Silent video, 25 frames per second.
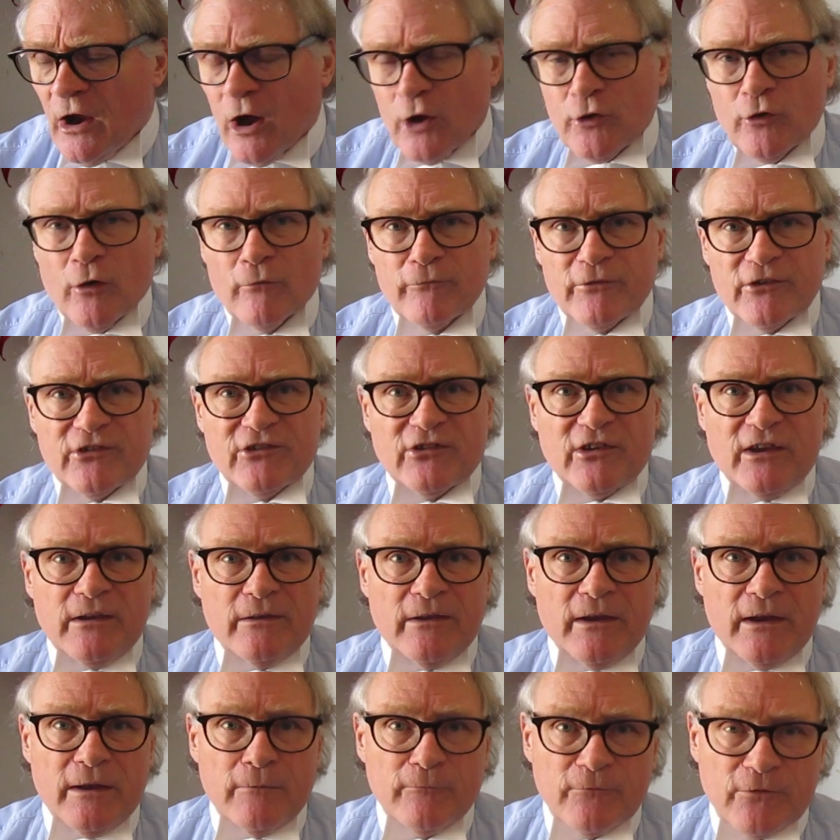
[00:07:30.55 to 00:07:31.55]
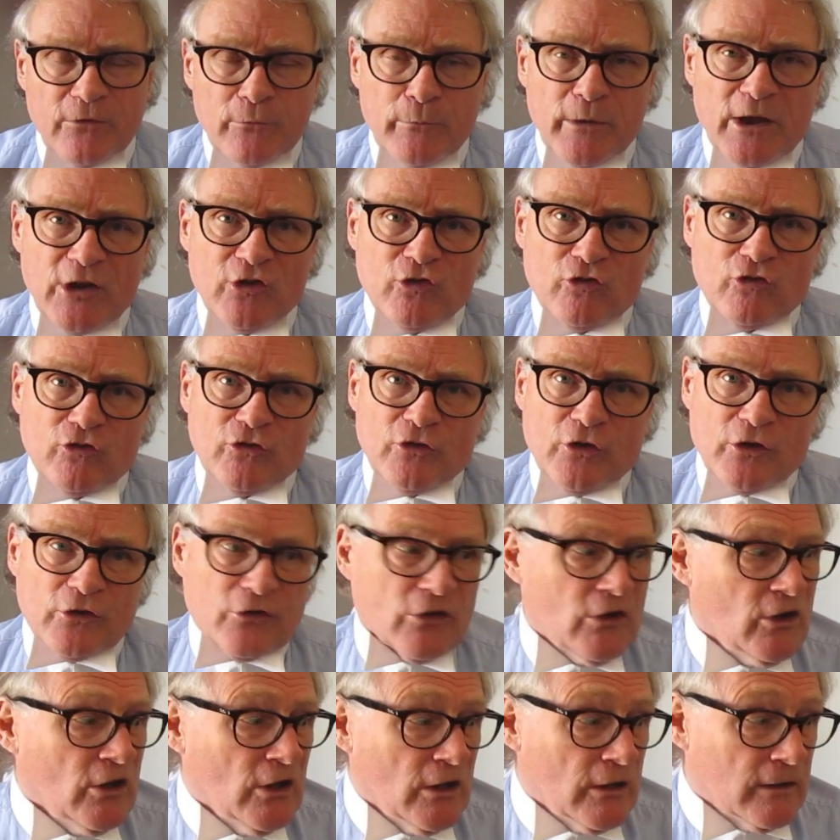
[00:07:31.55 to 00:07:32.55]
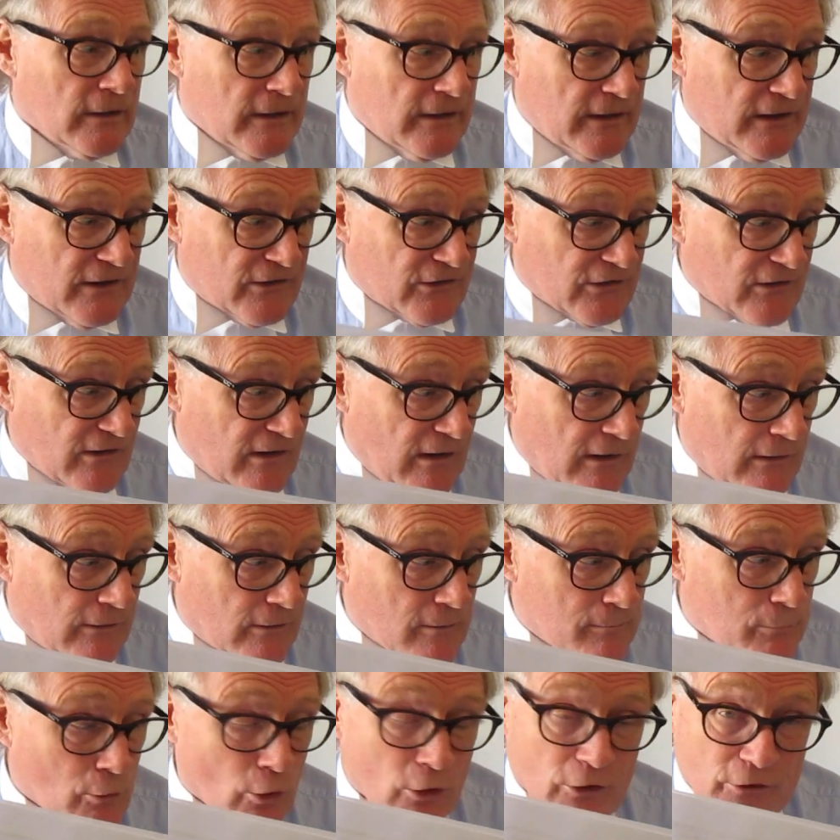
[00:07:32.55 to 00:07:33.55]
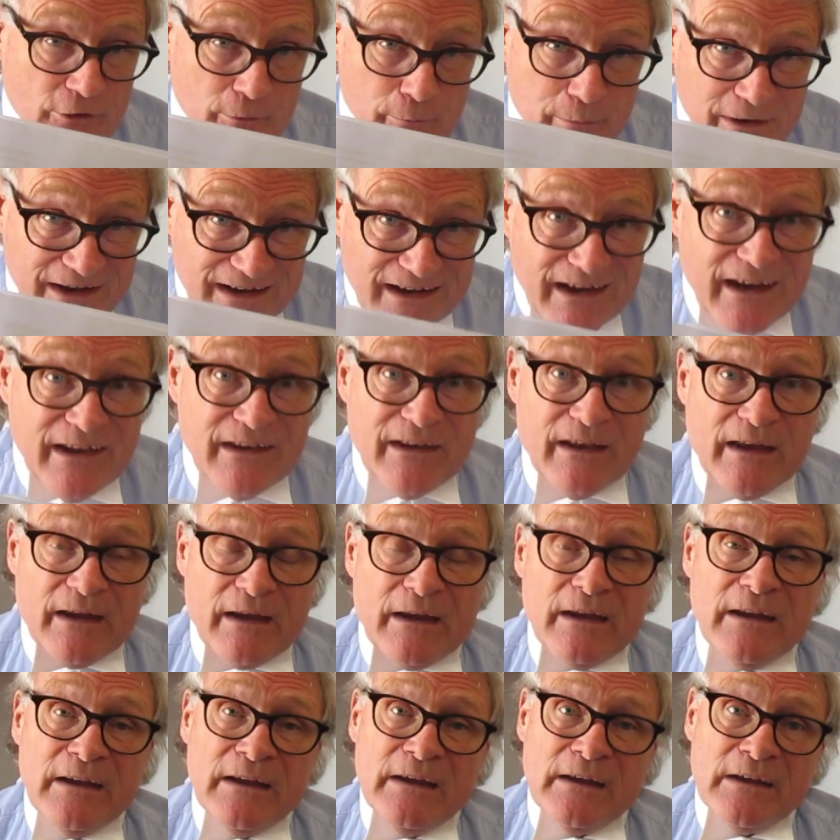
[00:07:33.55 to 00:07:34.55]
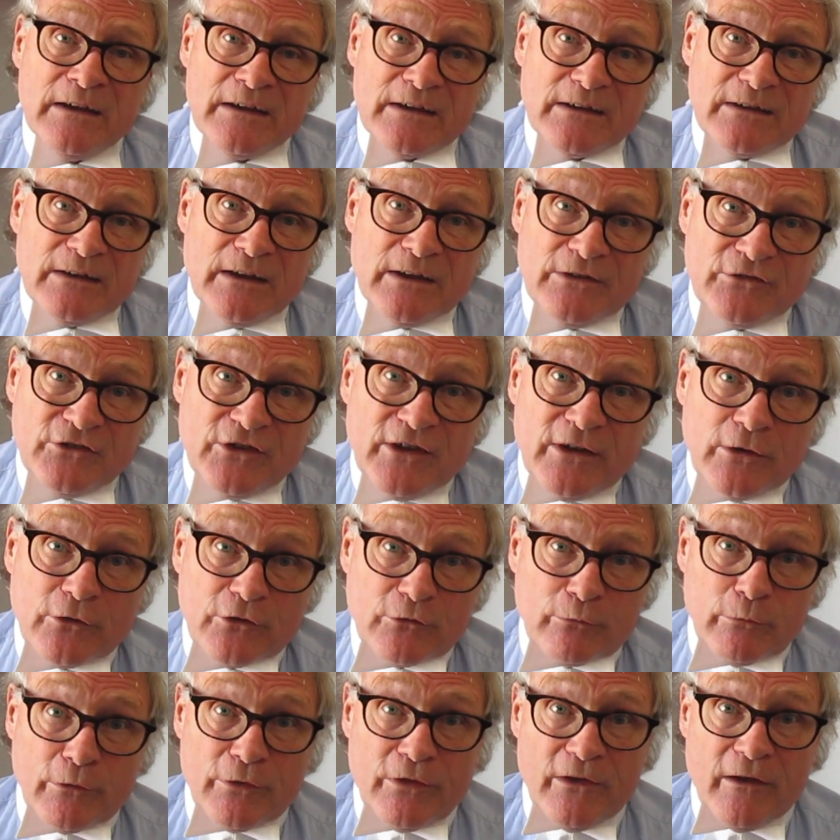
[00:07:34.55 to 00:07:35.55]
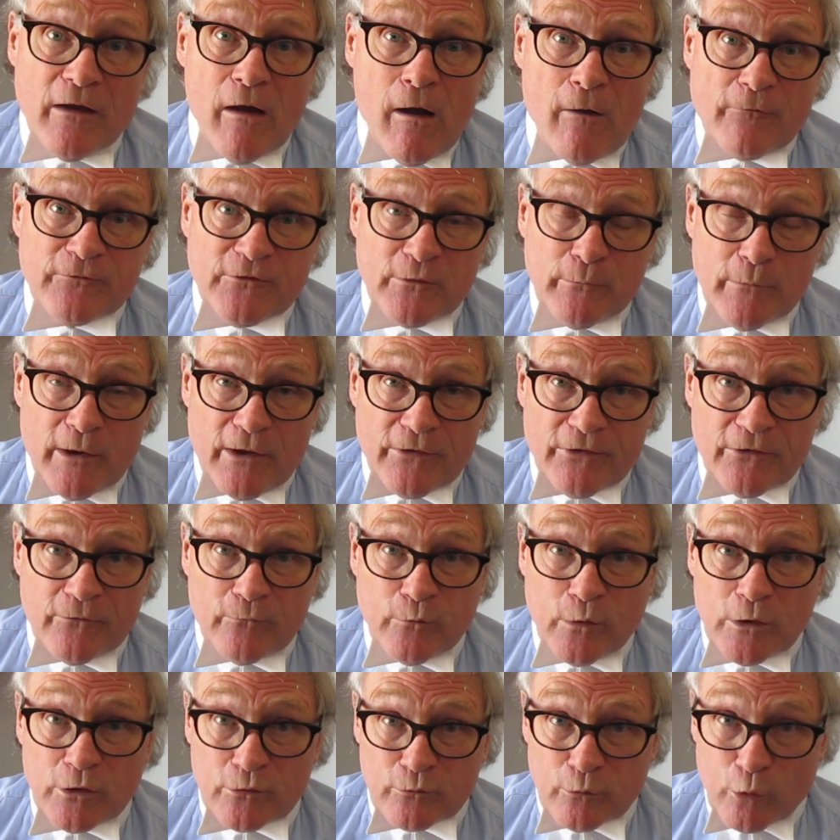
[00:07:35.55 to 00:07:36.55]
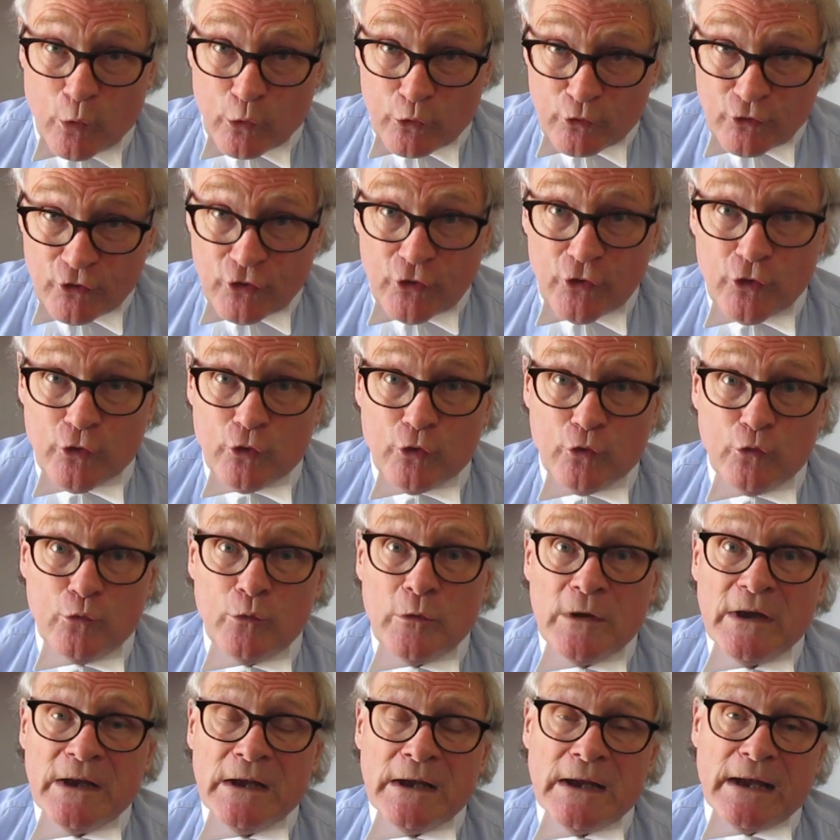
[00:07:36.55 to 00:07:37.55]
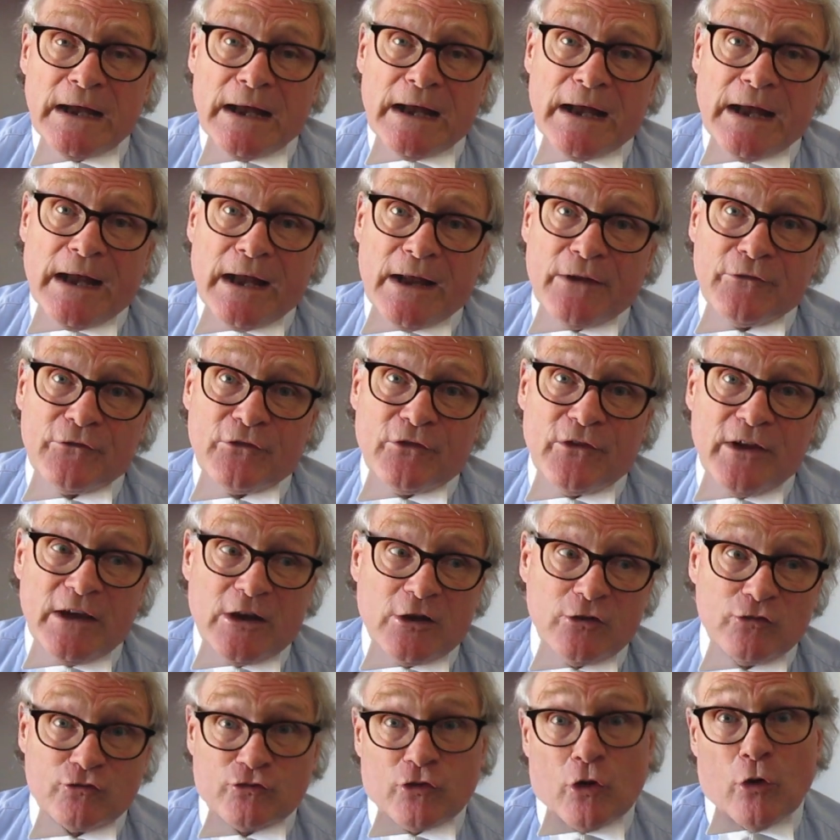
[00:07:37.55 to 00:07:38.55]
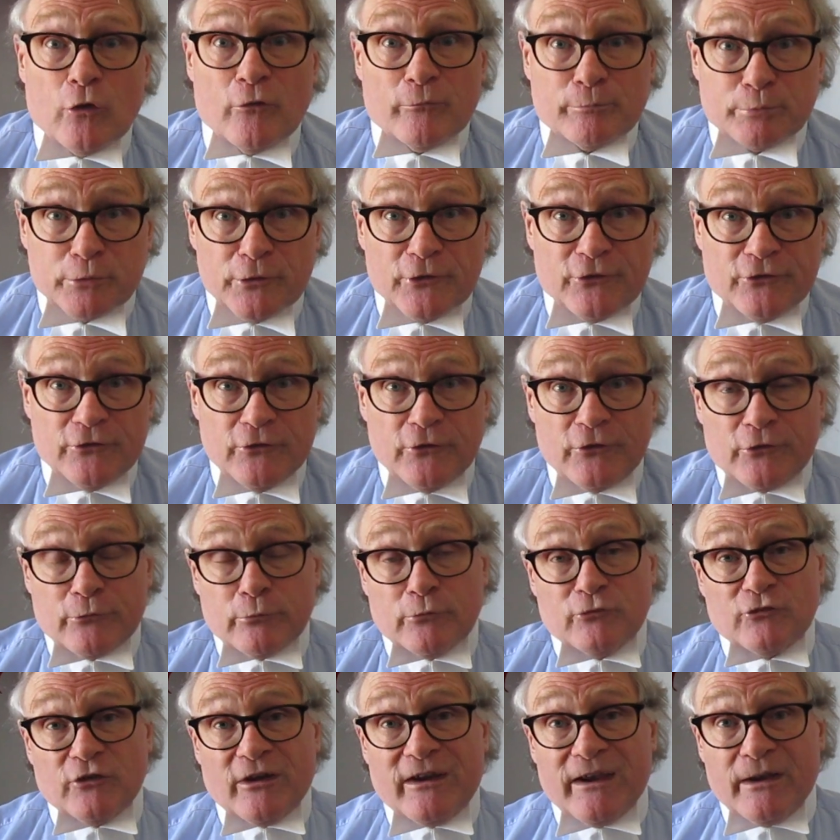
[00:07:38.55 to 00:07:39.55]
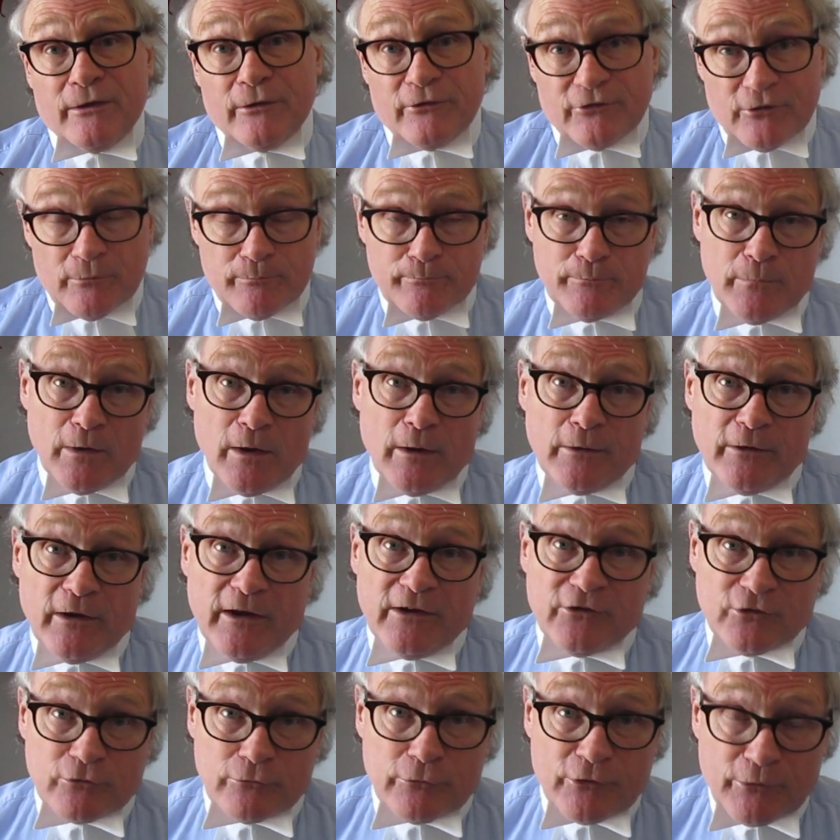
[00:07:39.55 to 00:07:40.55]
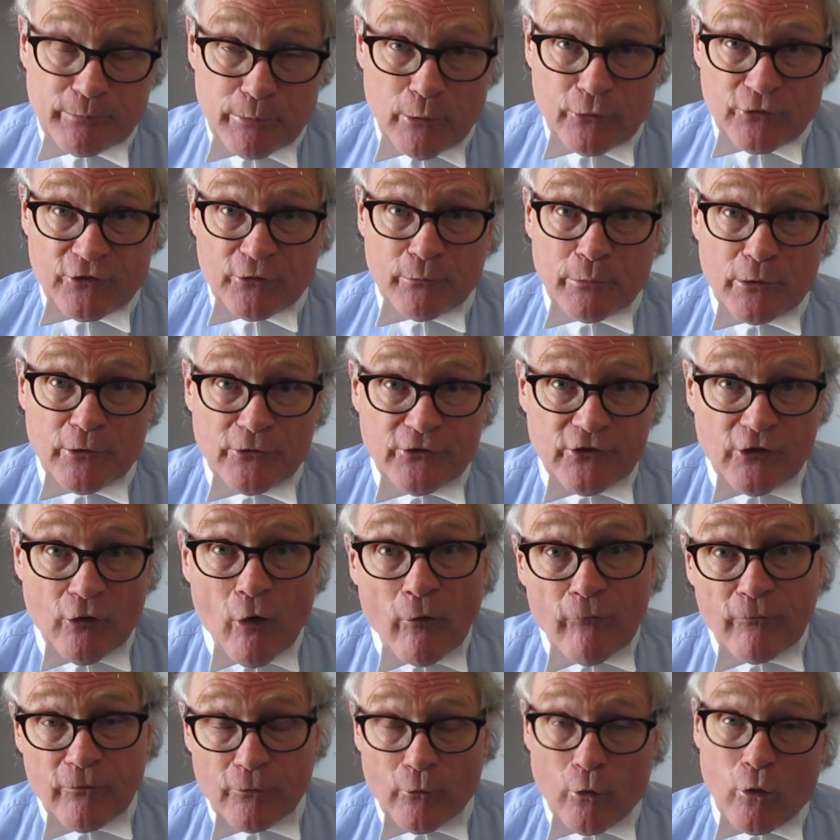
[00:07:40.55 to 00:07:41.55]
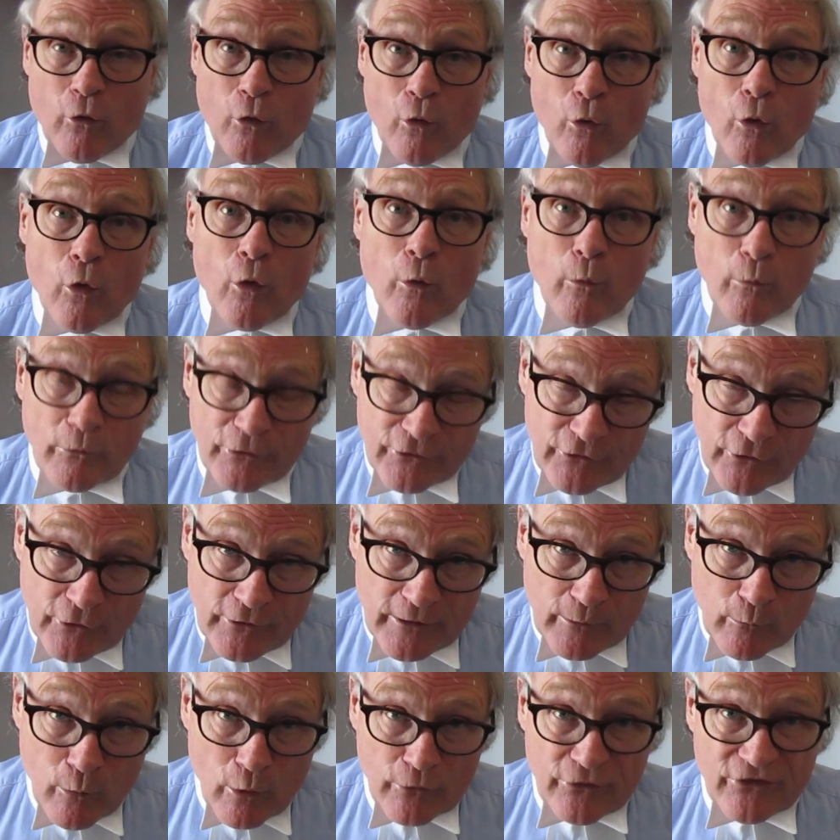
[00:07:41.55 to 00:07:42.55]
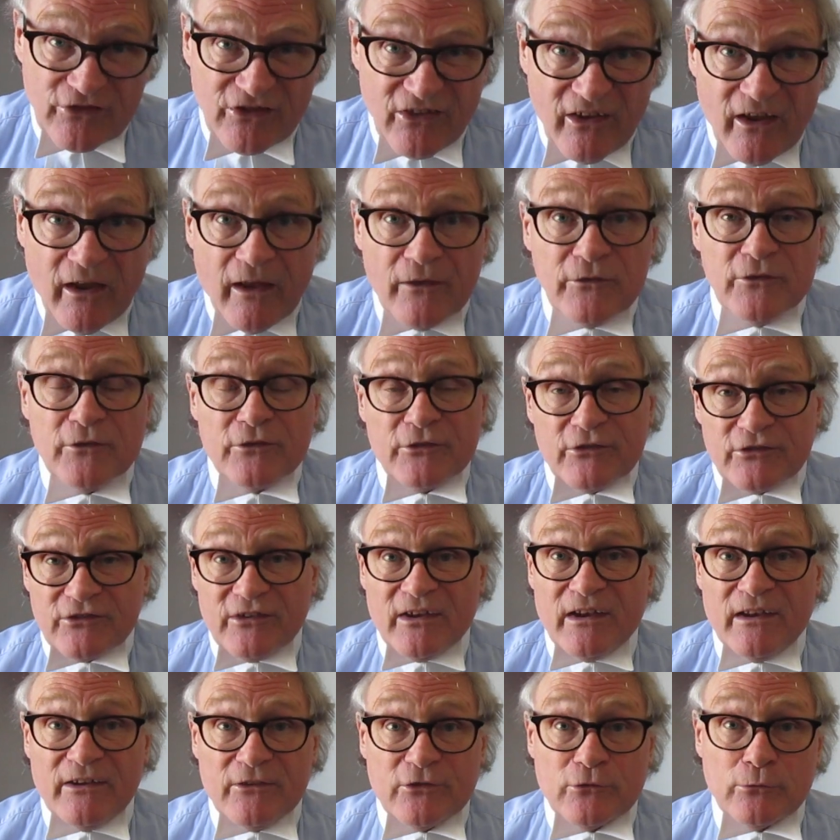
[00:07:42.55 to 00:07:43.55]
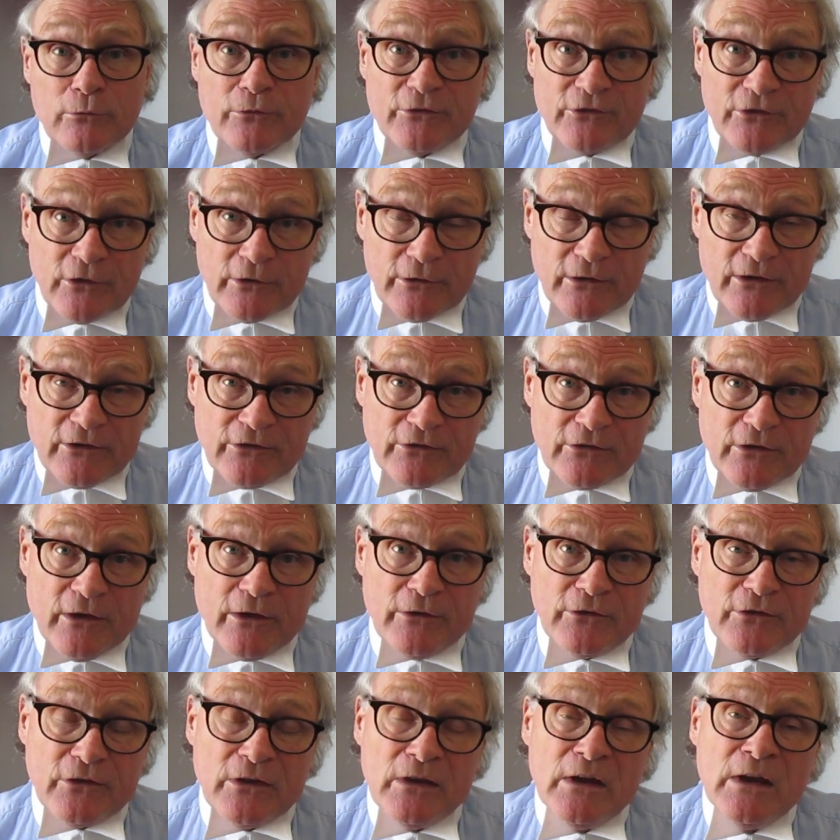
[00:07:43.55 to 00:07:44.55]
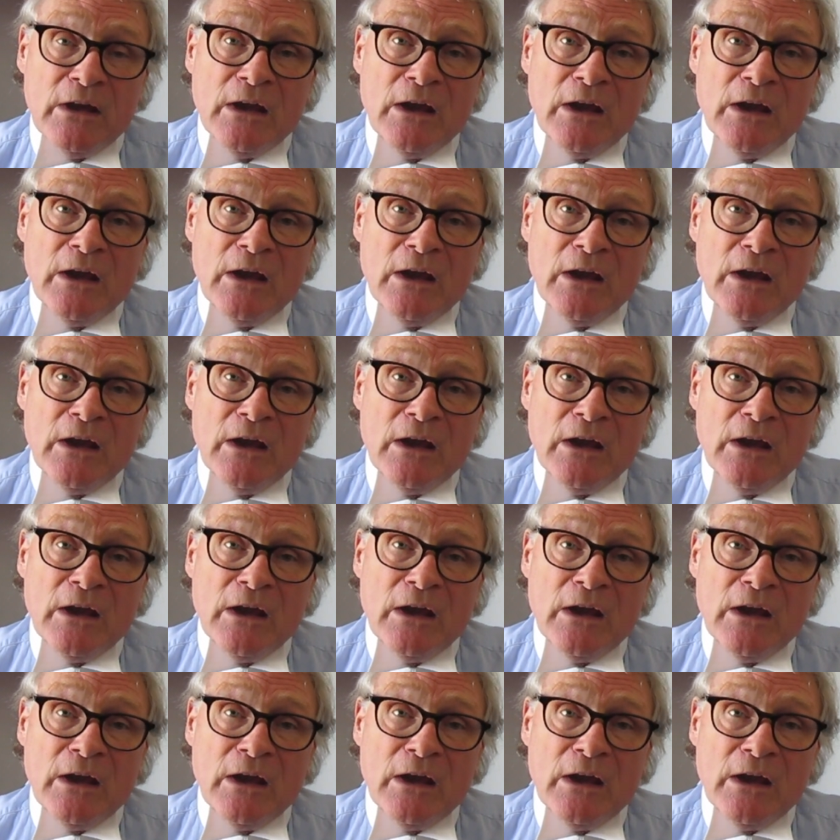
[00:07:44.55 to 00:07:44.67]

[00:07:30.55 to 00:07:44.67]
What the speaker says: And obviously the information that is in the book at the beginning deals with the aftermath of World War II and the control of prisoners, which again is a responsibility of the Corps, certainly was then and still is to a certain extent,